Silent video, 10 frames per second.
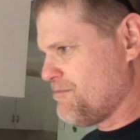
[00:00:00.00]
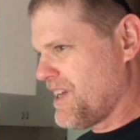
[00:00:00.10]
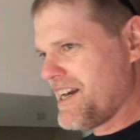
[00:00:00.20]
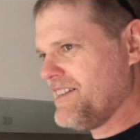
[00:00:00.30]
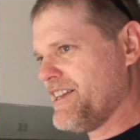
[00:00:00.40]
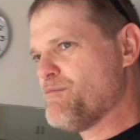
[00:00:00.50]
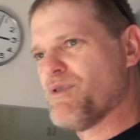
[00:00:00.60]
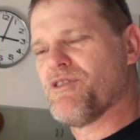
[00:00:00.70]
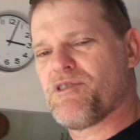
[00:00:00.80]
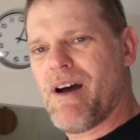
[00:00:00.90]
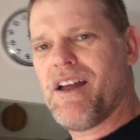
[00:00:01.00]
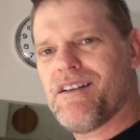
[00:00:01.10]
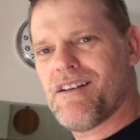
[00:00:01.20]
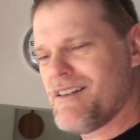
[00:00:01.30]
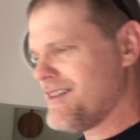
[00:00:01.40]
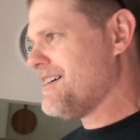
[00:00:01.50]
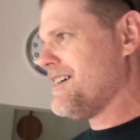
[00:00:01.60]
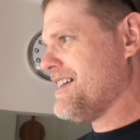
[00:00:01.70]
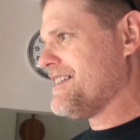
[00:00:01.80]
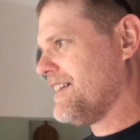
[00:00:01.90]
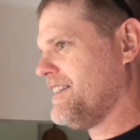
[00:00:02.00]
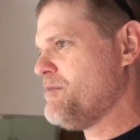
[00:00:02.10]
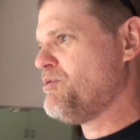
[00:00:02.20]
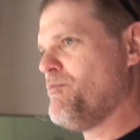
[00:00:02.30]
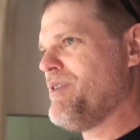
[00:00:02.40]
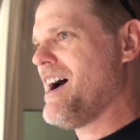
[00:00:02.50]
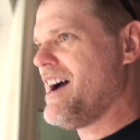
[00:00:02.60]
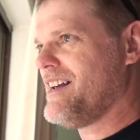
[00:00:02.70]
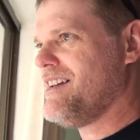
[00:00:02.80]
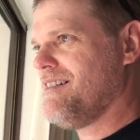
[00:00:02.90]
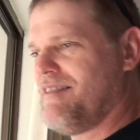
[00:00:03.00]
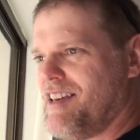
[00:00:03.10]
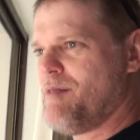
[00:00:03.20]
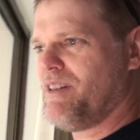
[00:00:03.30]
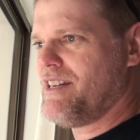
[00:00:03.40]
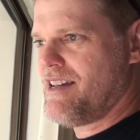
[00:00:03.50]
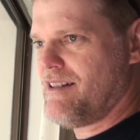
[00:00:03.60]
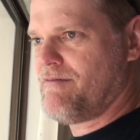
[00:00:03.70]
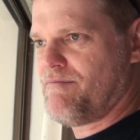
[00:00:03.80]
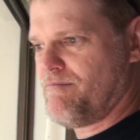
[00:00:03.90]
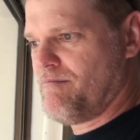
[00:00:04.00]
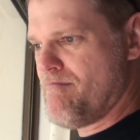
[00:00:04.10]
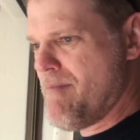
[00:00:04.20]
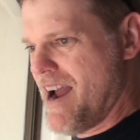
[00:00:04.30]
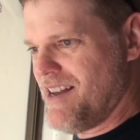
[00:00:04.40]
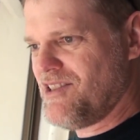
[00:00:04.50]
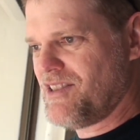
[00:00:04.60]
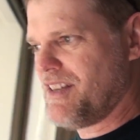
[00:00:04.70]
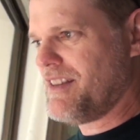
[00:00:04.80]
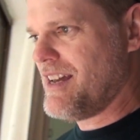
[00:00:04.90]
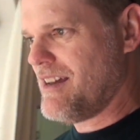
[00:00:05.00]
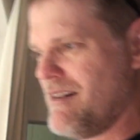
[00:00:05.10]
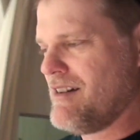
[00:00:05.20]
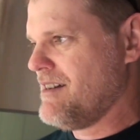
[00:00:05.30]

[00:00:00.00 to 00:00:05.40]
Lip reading: Bloody Liberals, mate. The Liberal Party, them and their mates that they're